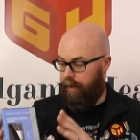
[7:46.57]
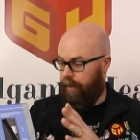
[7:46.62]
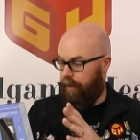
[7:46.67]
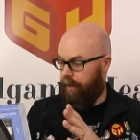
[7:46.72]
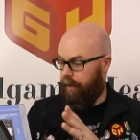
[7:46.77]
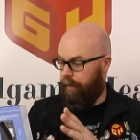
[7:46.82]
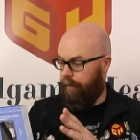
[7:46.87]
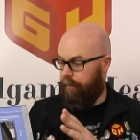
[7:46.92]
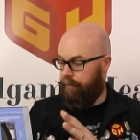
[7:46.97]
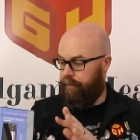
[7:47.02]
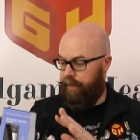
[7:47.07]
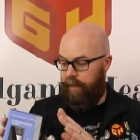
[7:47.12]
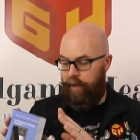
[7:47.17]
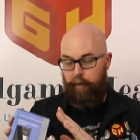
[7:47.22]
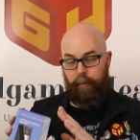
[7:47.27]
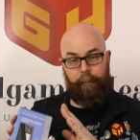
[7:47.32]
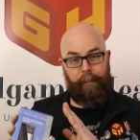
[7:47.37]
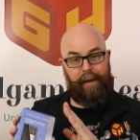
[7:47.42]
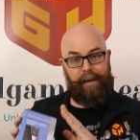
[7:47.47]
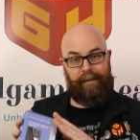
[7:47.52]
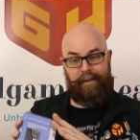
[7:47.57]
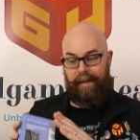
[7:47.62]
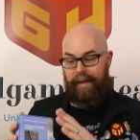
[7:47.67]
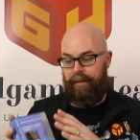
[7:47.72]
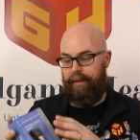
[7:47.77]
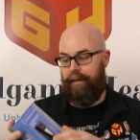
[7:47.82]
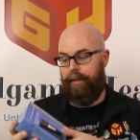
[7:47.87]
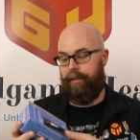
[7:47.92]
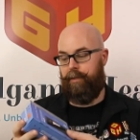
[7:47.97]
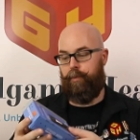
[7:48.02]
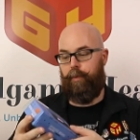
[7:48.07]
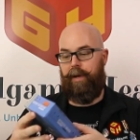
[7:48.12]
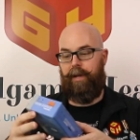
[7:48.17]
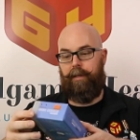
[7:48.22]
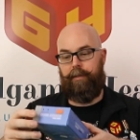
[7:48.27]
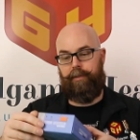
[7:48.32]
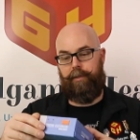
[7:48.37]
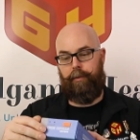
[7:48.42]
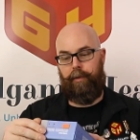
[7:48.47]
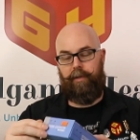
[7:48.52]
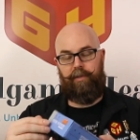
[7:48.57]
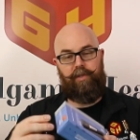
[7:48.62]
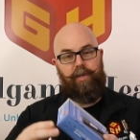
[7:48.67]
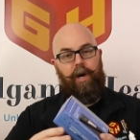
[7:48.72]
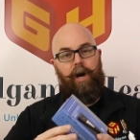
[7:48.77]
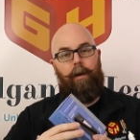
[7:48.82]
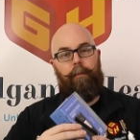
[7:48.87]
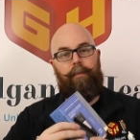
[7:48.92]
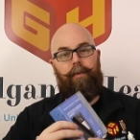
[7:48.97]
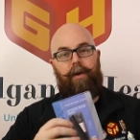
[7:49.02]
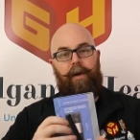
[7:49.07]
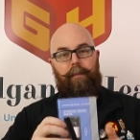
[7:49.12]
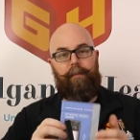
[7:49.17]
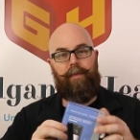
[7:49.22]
And they are magnetic as well. So the top